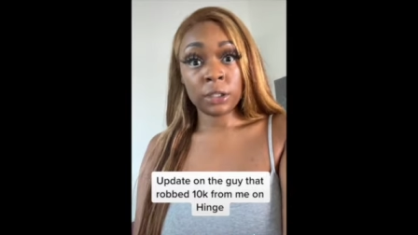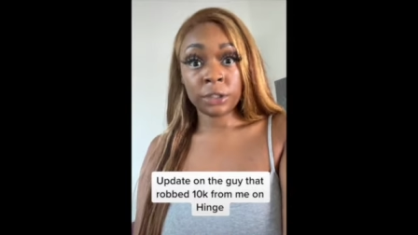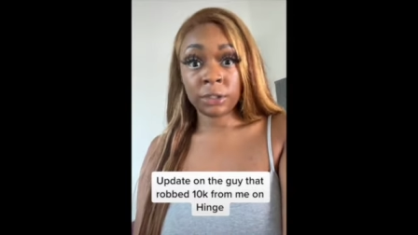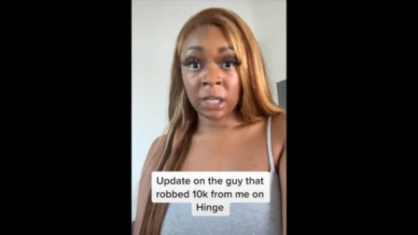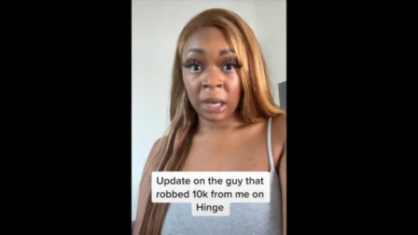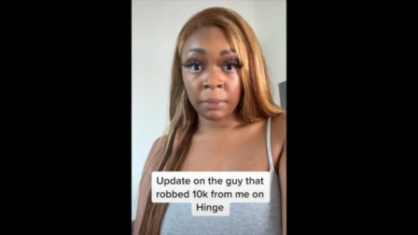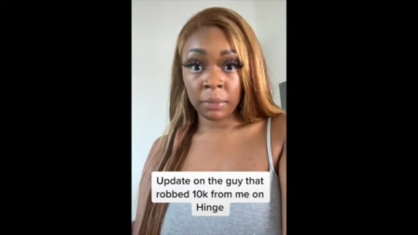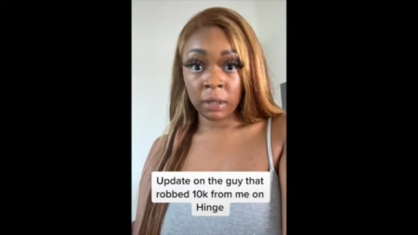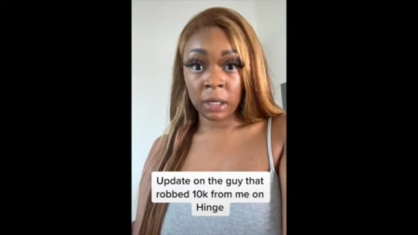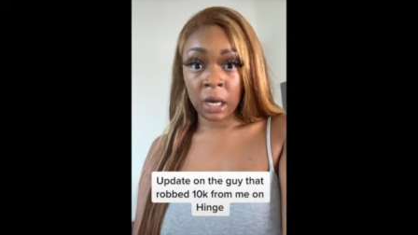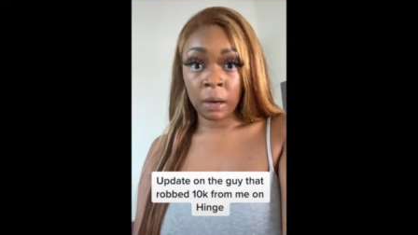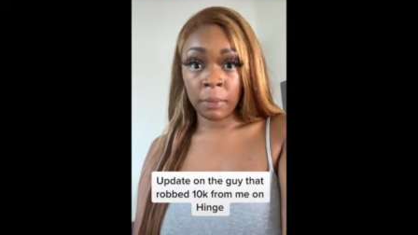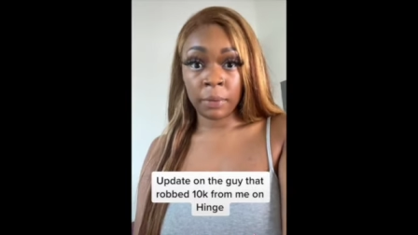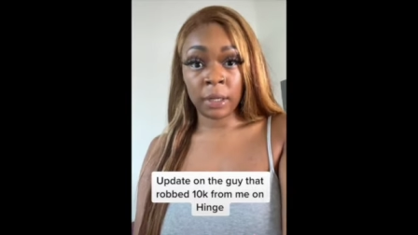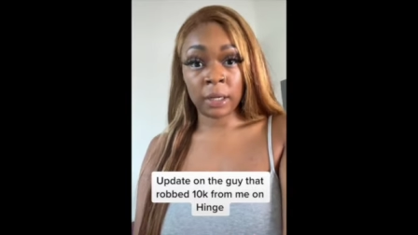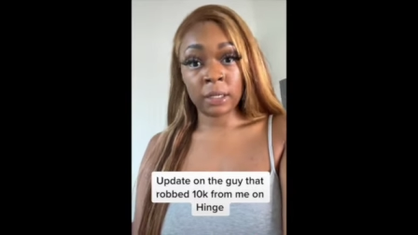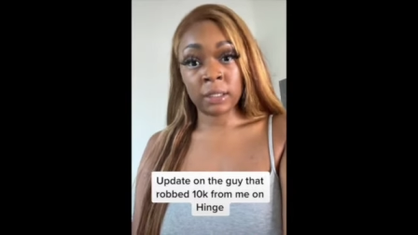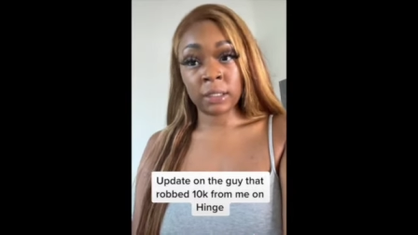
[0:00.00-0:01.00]
chop me
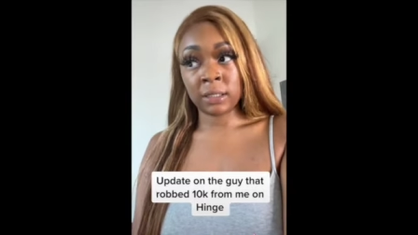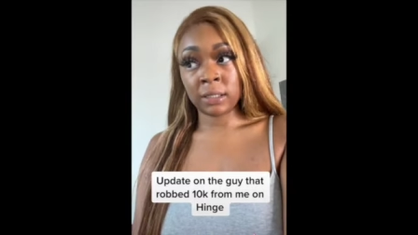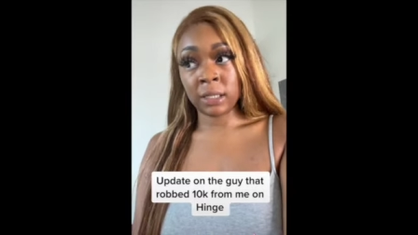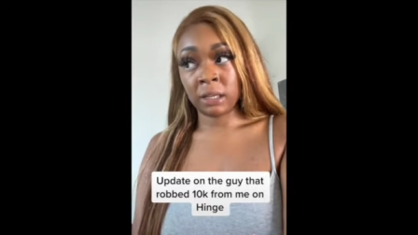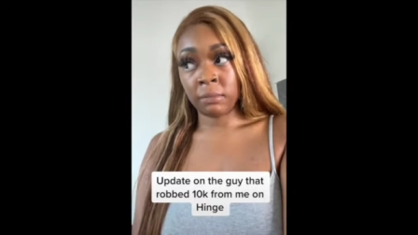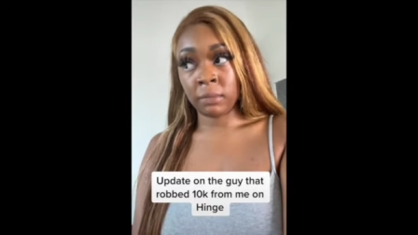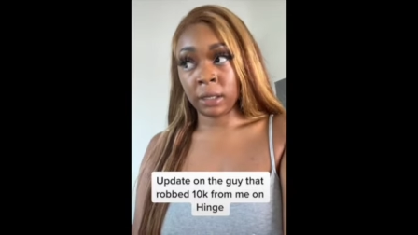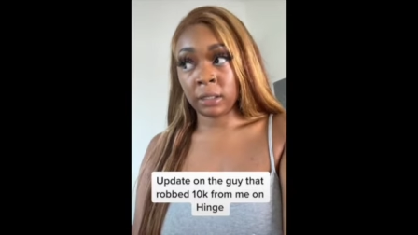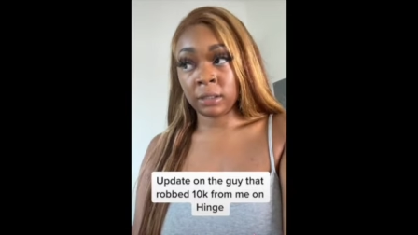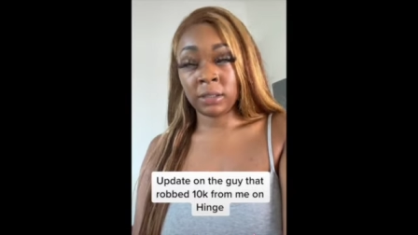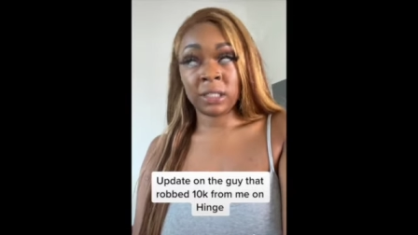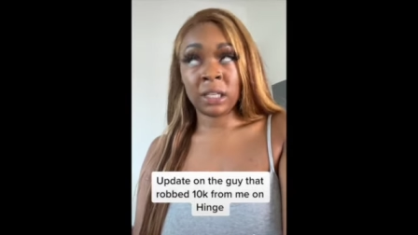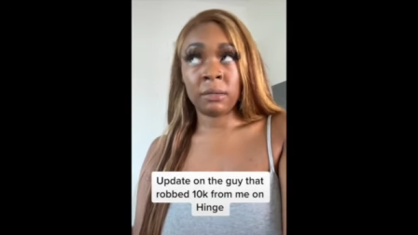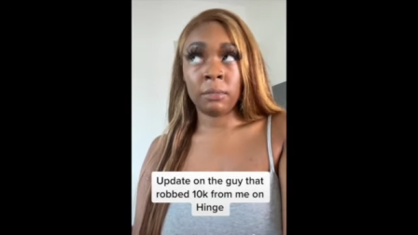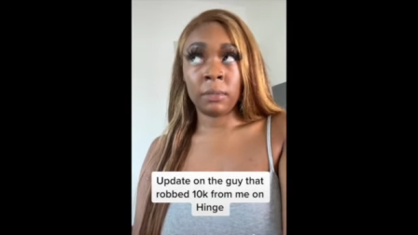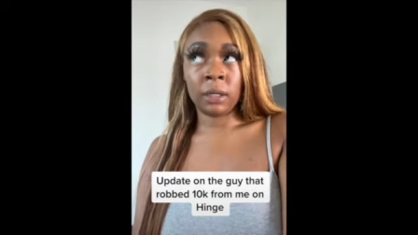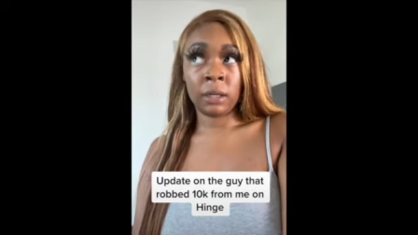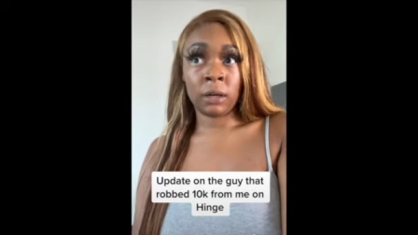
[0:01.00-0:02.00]
up and send my
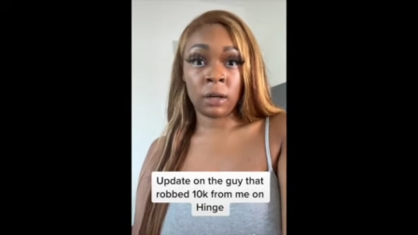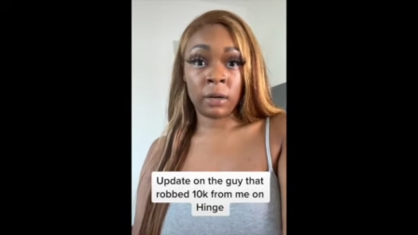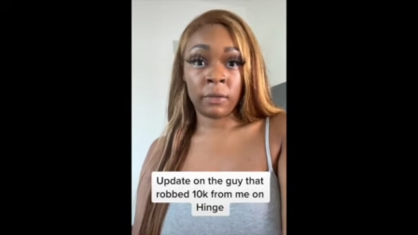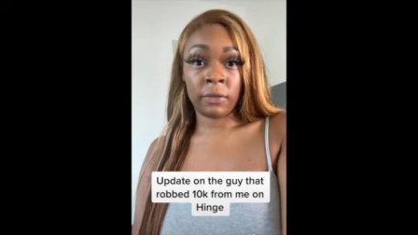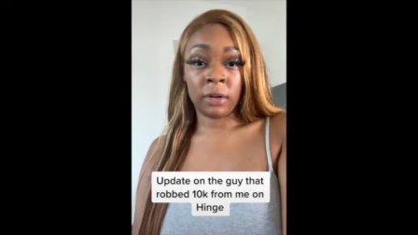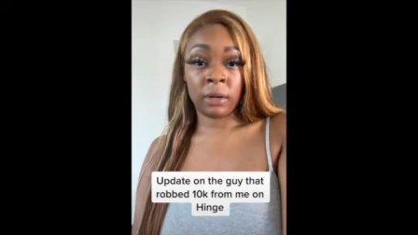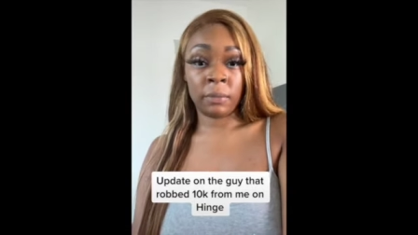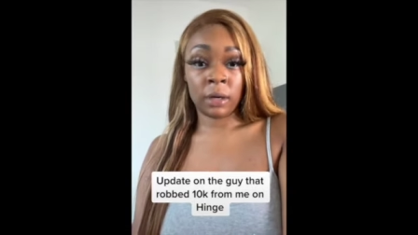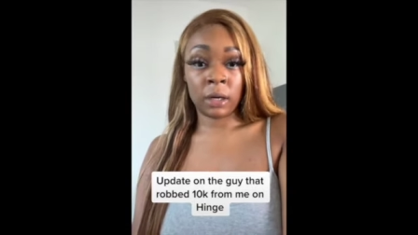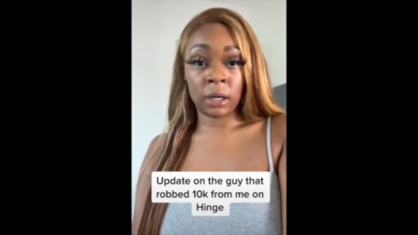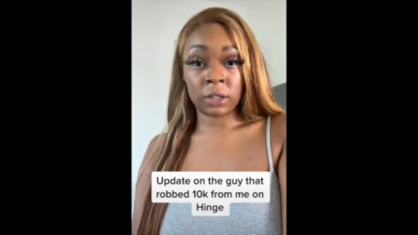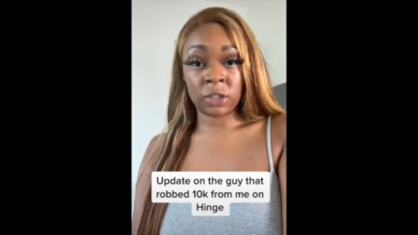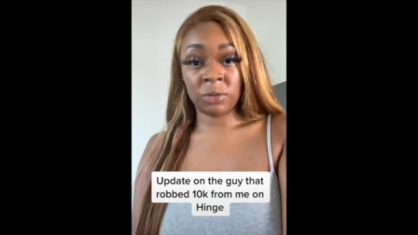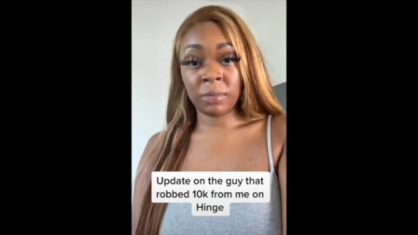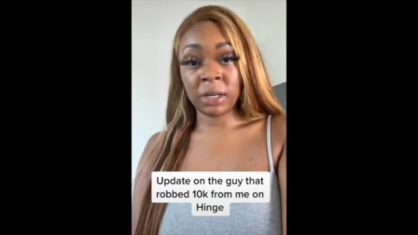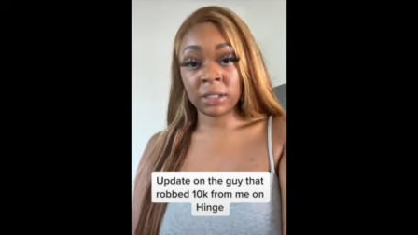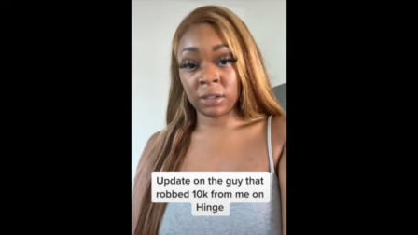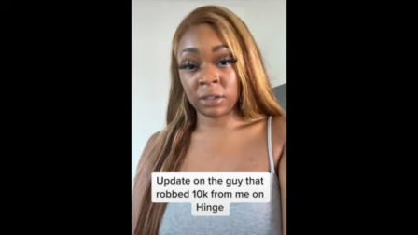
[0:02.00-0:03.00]
send me off in a box
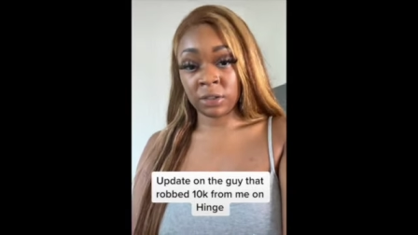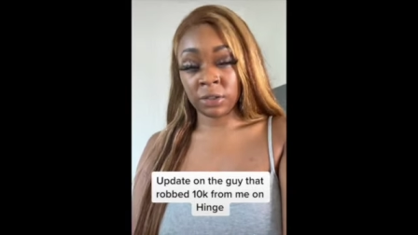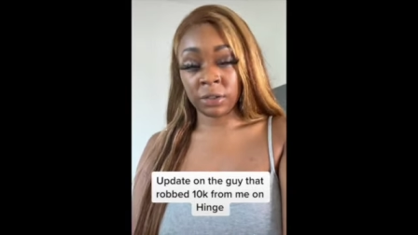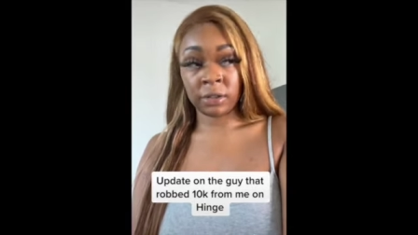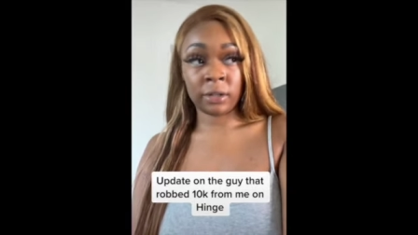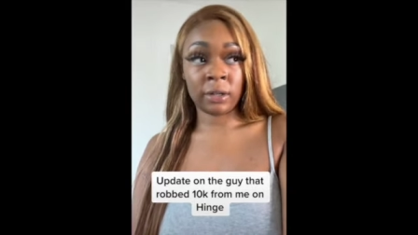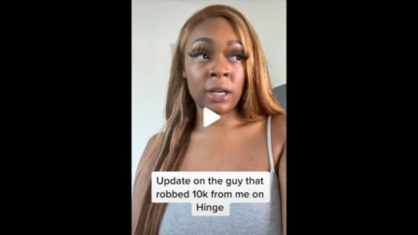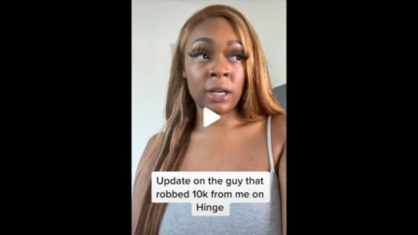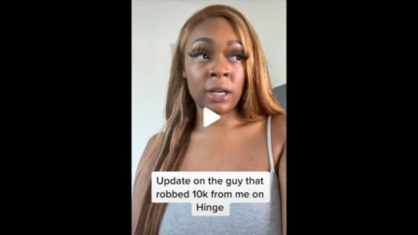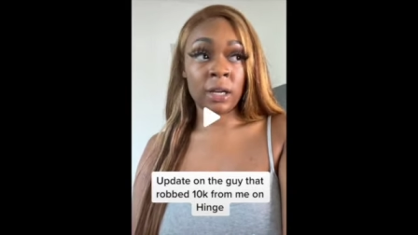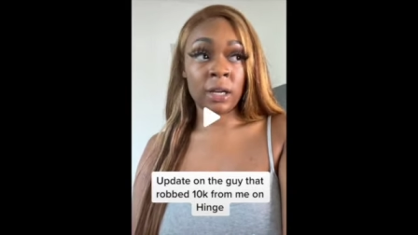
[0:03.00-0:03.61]
to my sister.